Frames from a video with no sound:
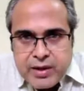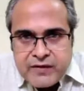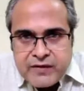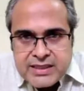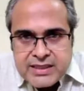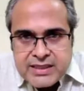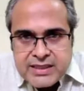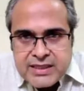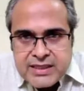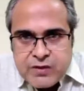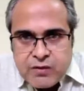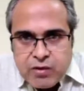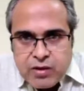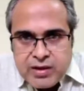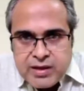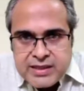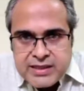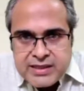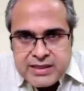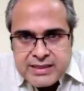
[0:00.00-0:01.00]
We have already
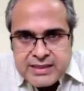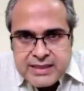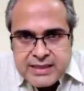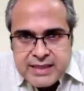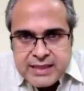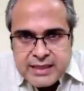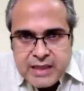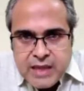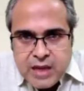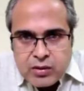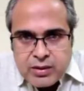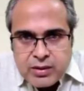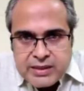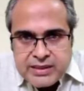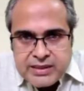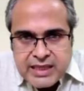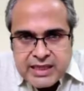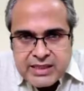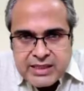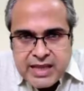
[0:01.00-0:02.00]
discussed that. Now, the
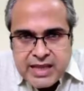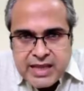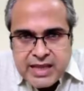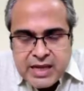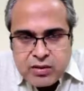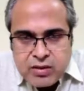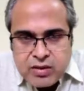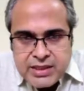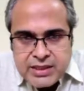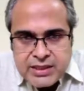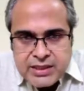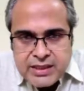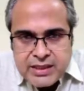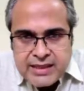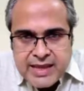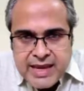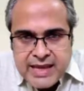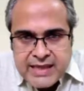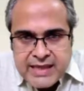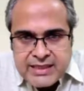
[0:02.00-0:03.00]
sagittal angulation and the
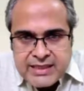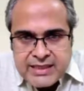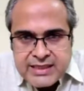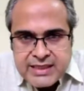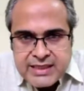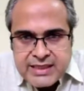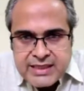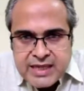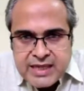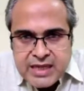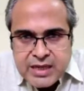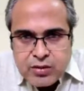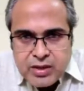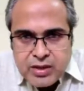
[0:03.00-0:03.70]
axial angulation.